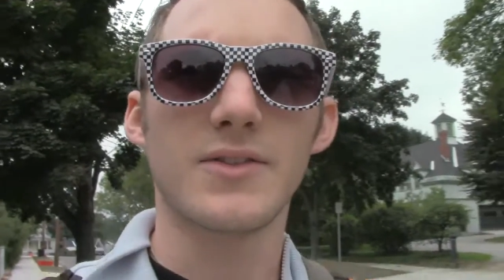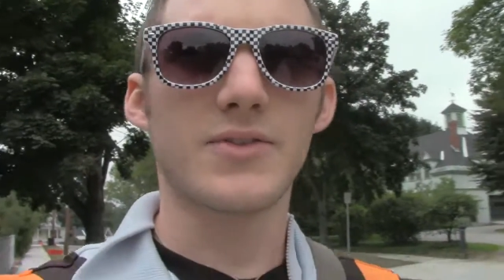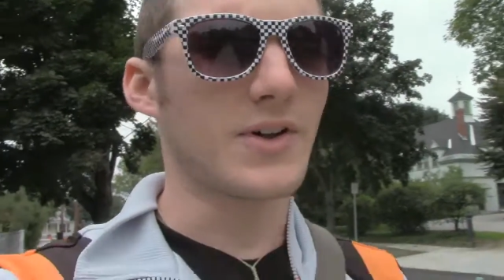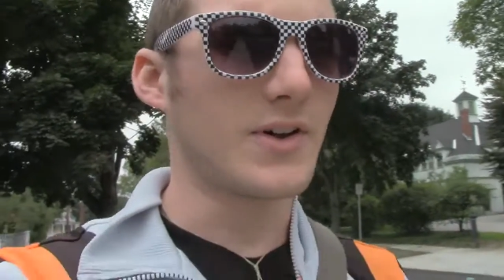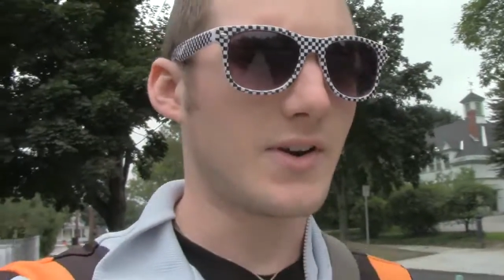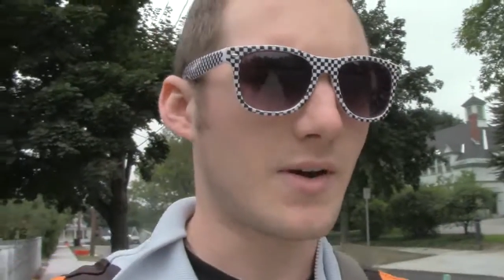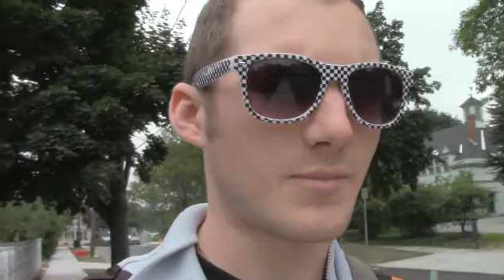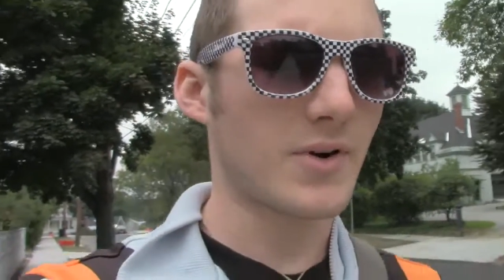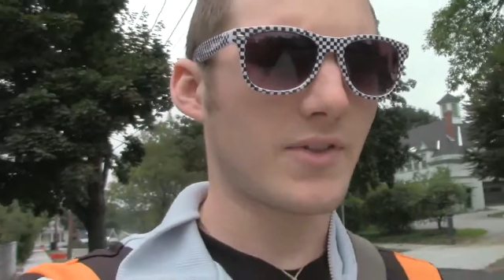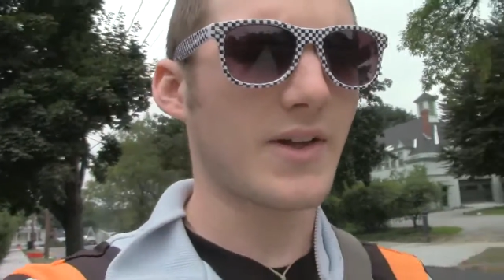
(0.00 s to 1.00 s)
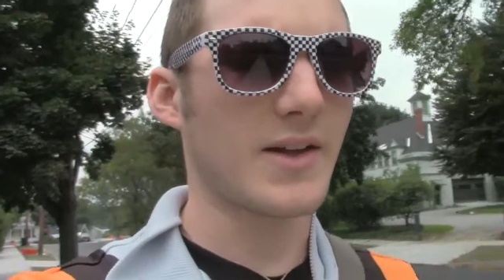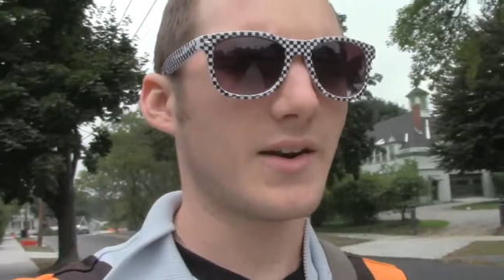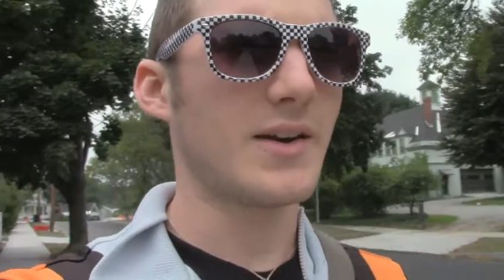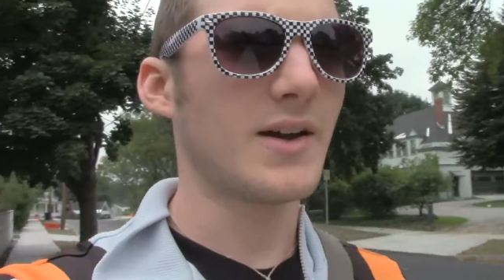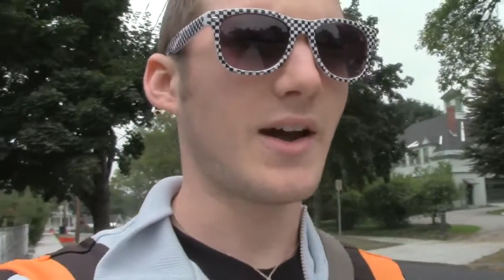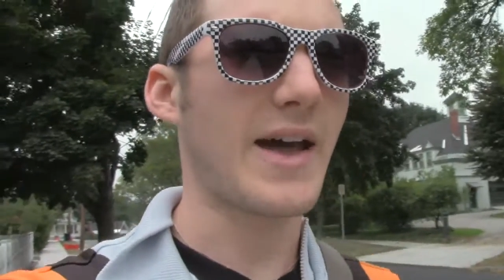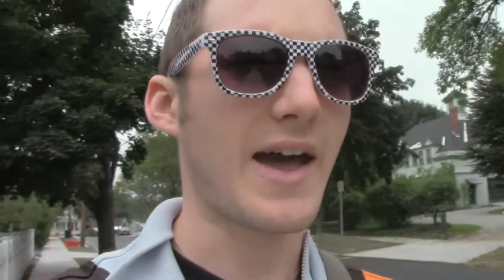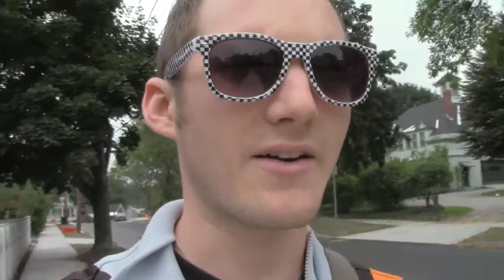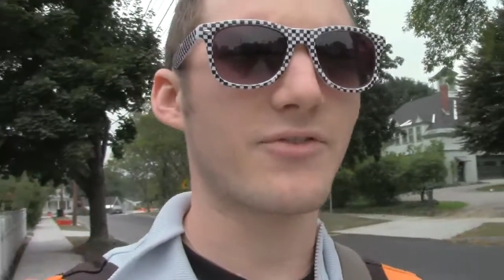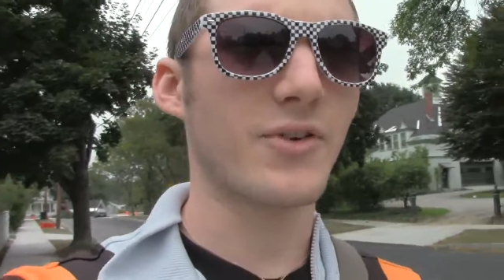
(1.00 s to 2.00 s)
the number that I
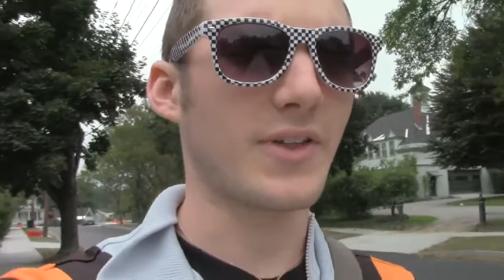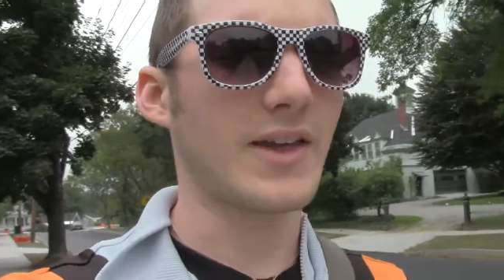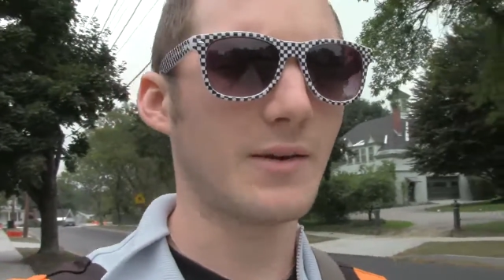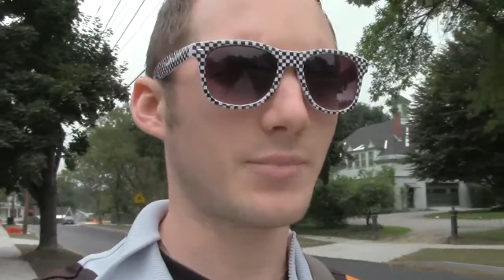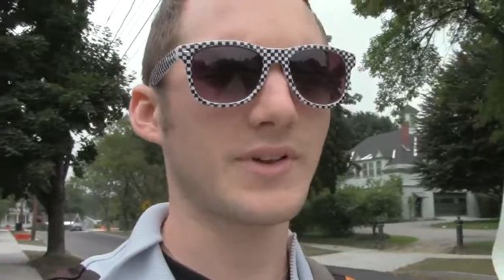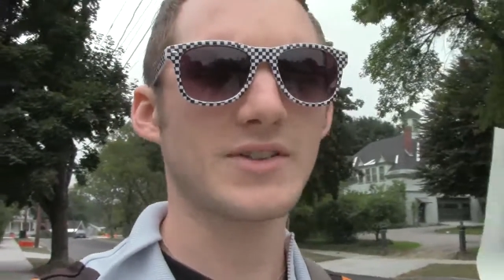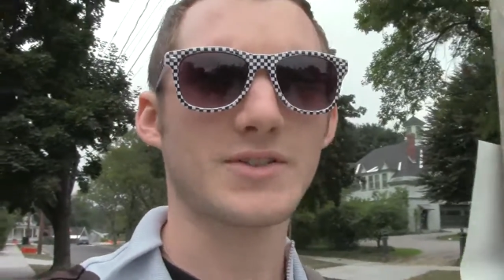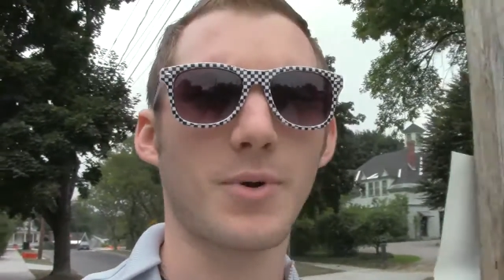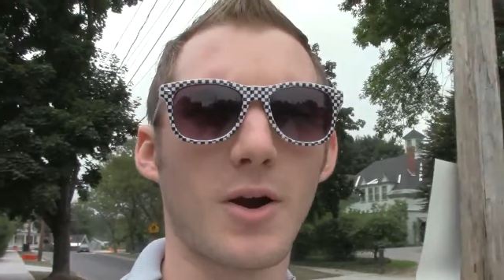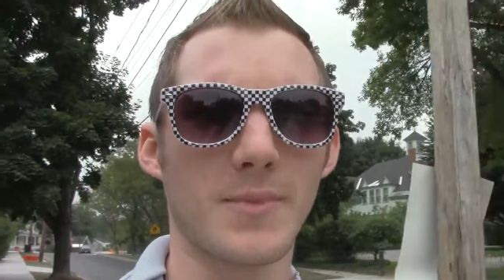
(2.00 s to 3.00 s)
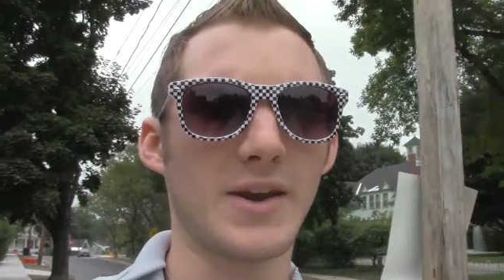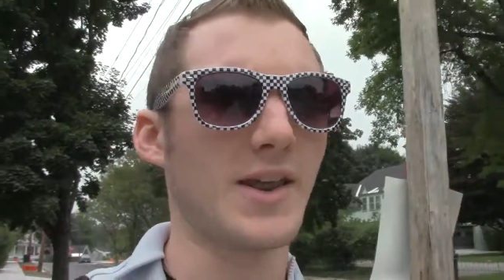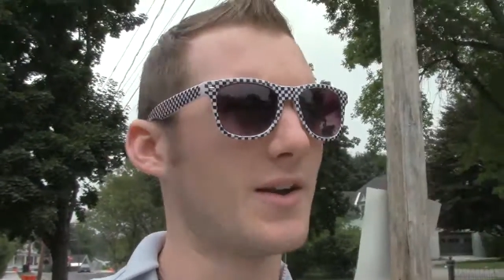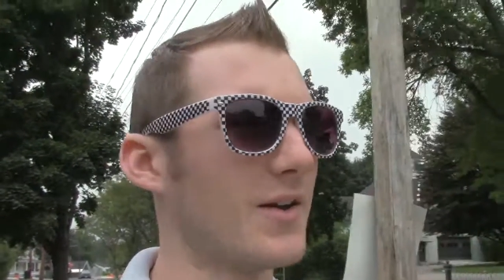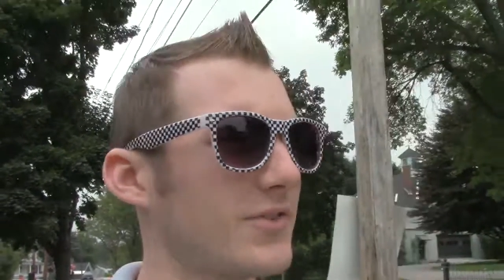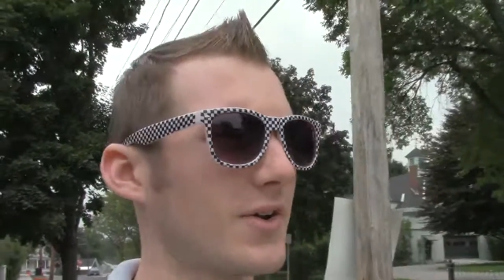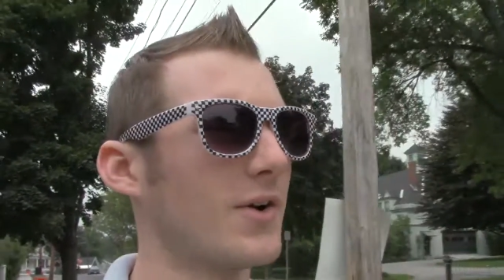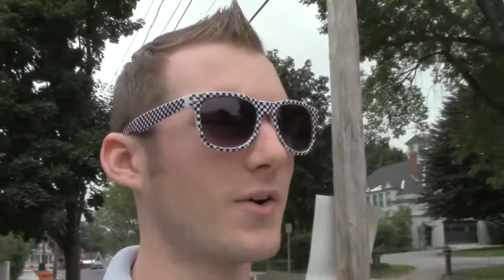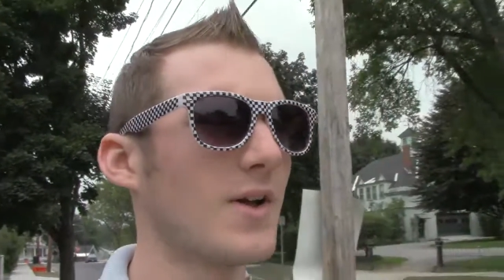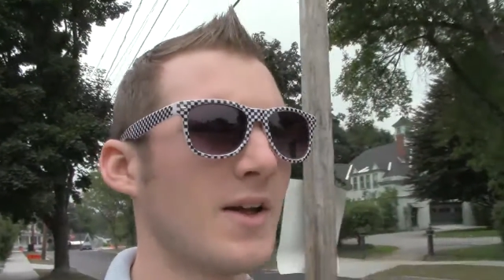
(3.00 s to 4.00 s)
have for the Keene Police Department and
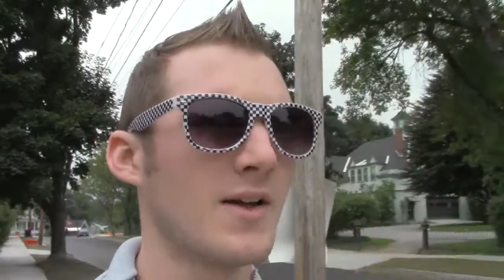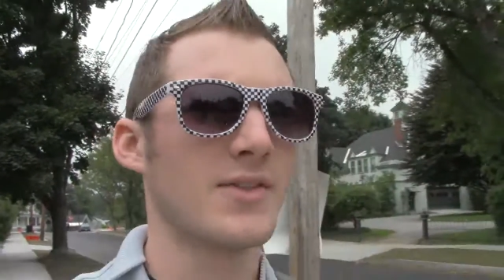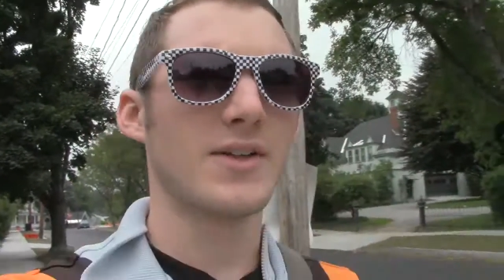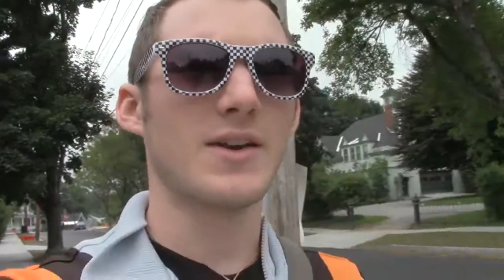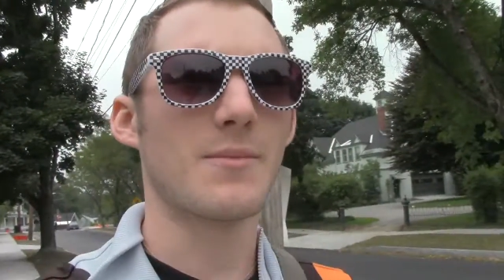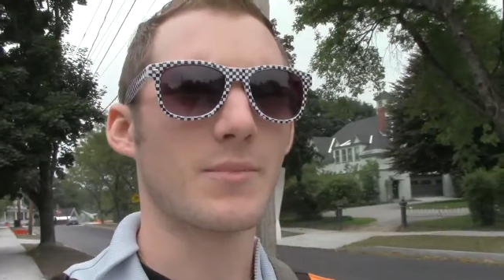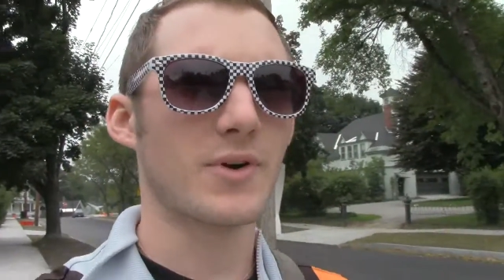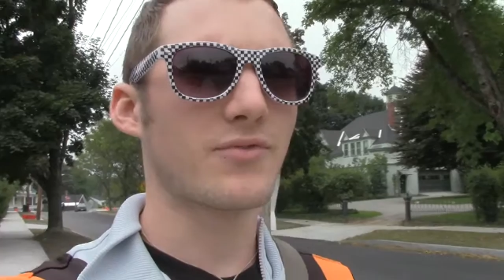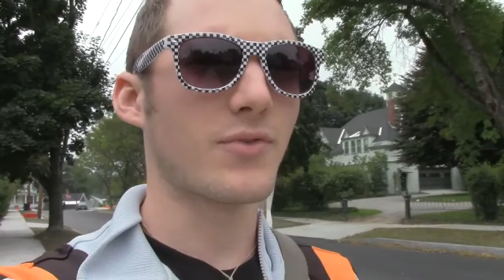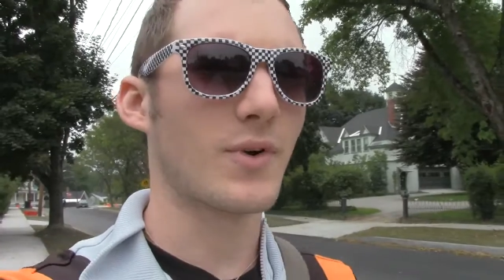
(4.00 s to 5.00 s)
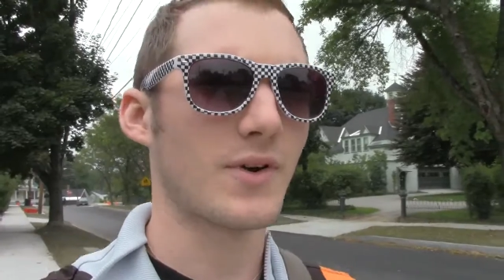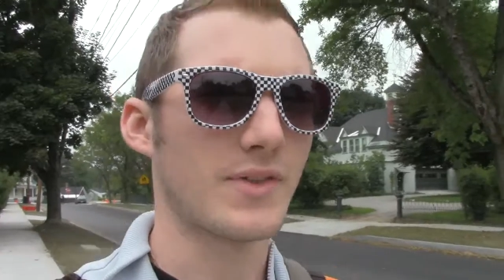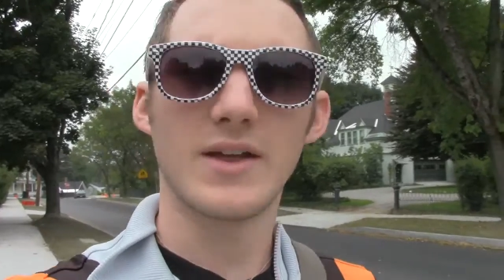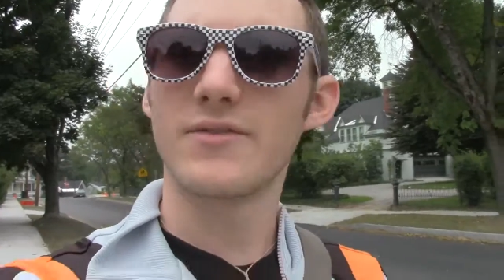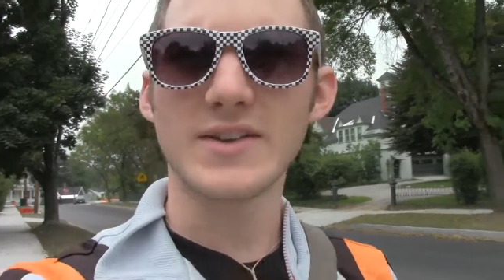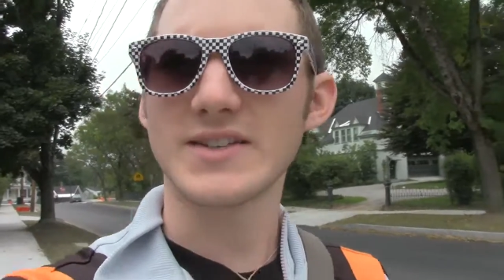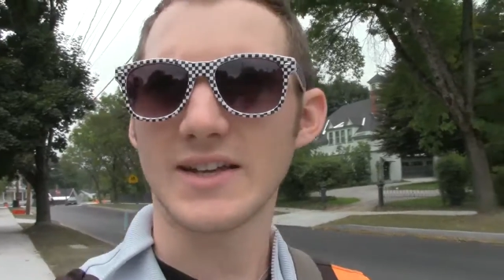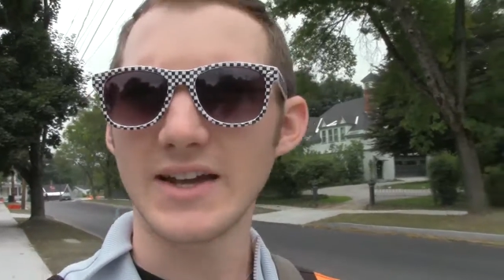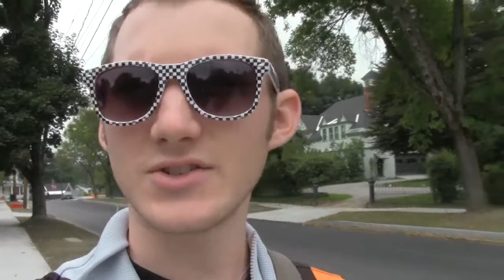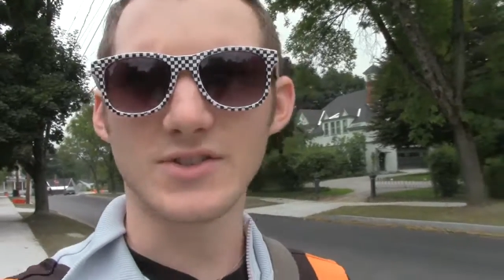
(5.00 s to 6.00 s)
also the number for the
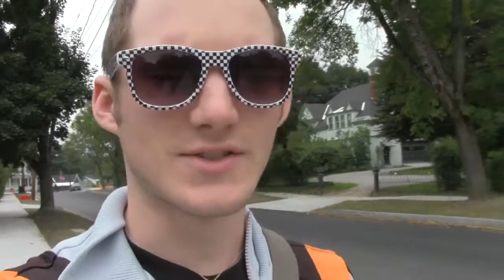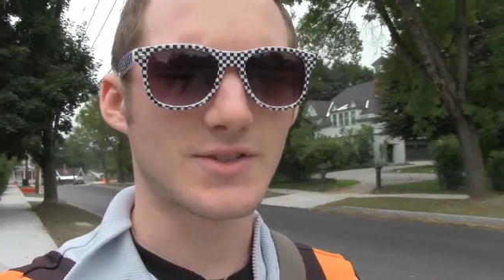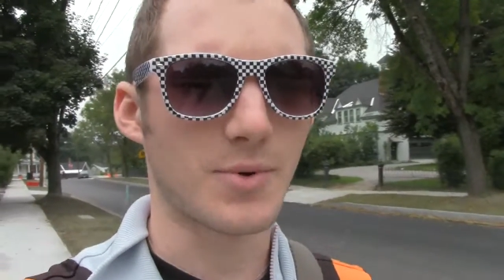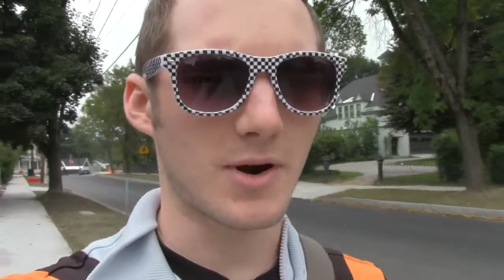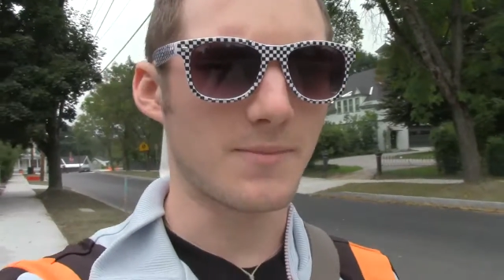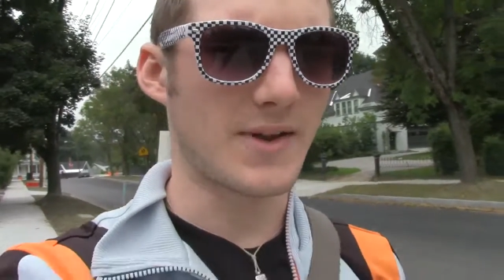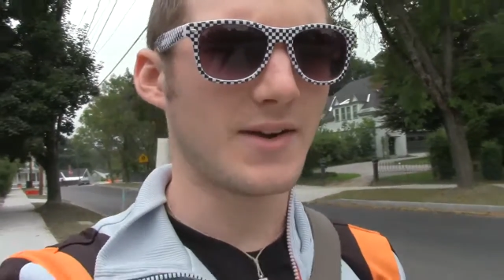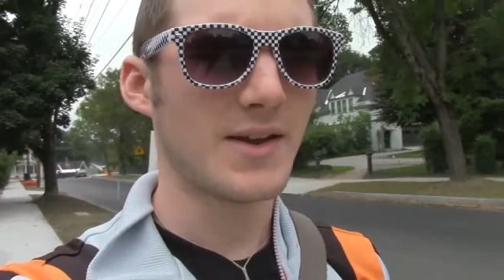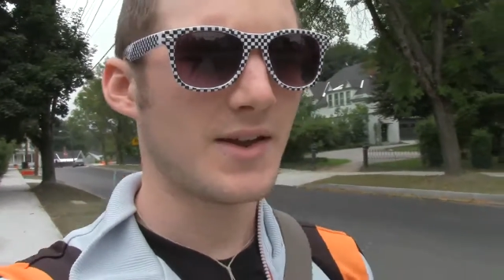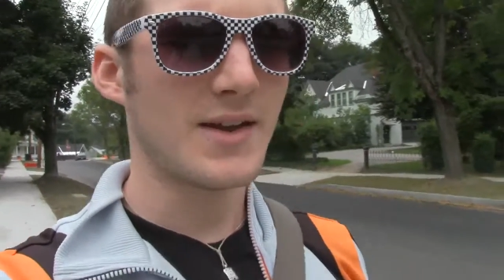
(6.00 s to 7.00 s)
Investigations Department